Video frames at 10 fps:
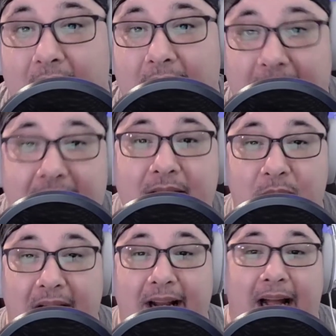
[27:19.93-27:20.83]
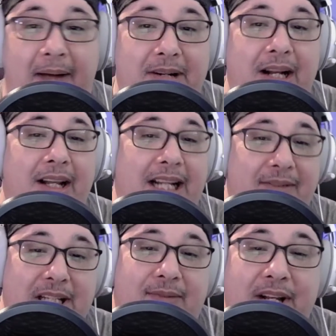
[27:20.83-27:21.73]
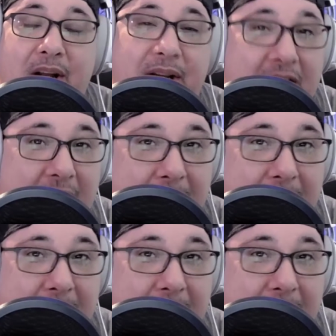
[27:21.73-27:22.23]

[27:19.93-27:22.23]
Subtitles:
Anyway, I'm going to leave this video here